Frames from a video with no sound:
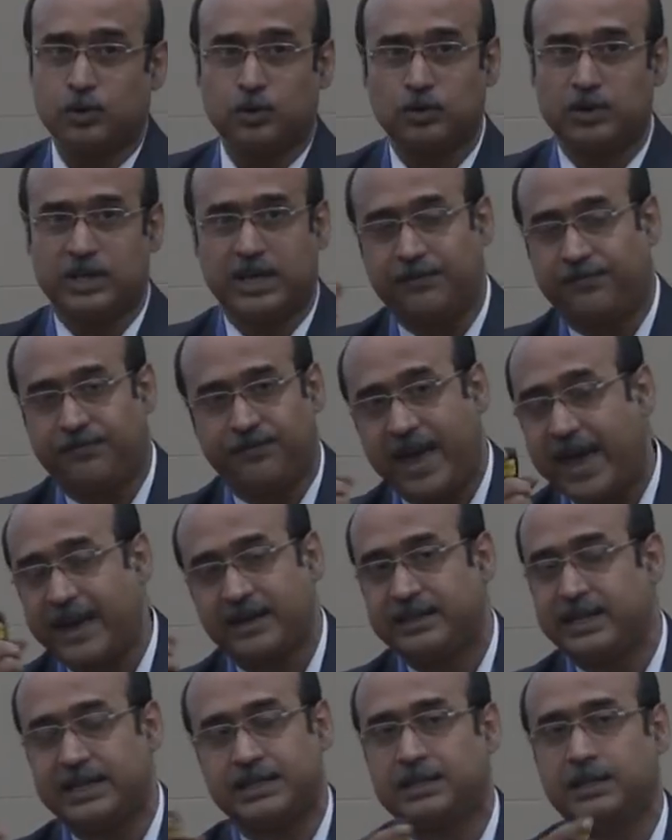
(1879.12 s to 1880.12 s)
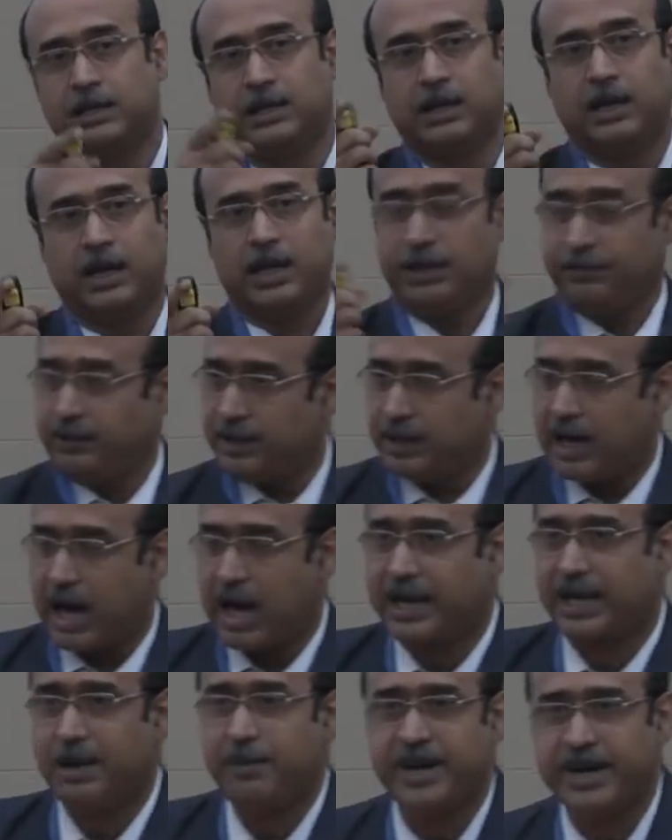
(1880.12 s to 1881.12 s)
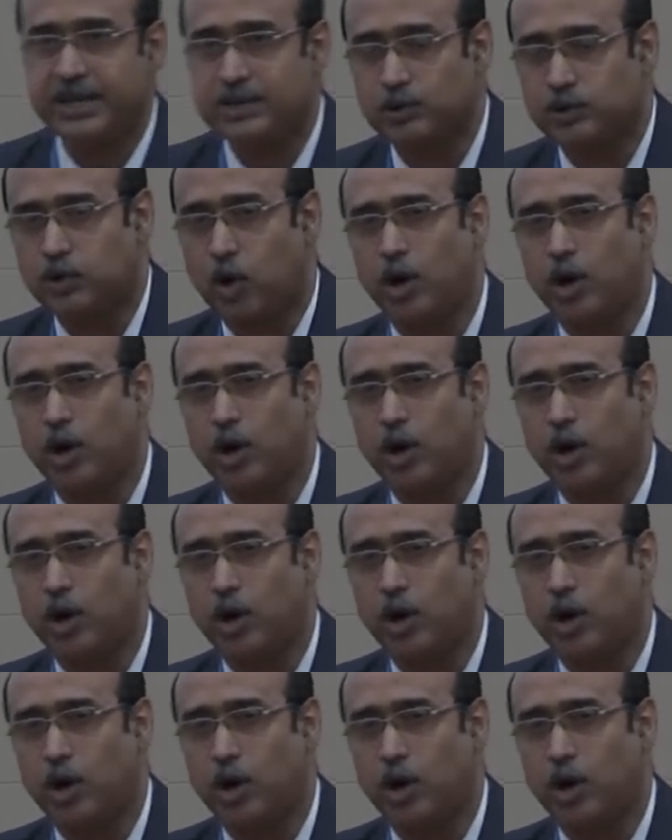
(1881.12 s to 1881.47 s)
to the fact that even Archimedes was